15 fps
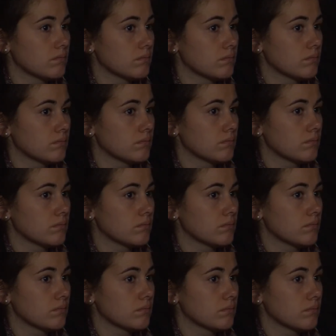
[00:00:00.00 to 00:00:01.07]
us upon.
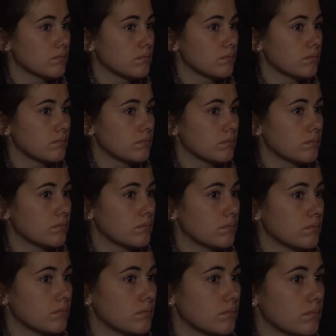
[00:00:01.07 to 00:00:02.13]
You can
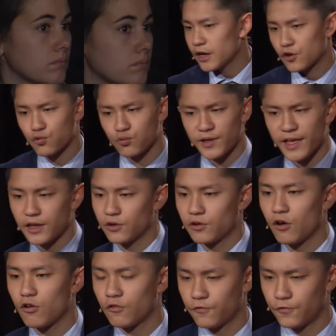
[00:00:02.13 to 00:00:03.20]
diverge and create your
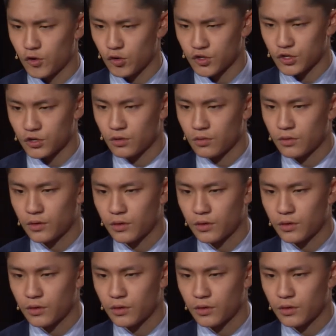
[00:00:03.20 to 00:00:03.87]
own future.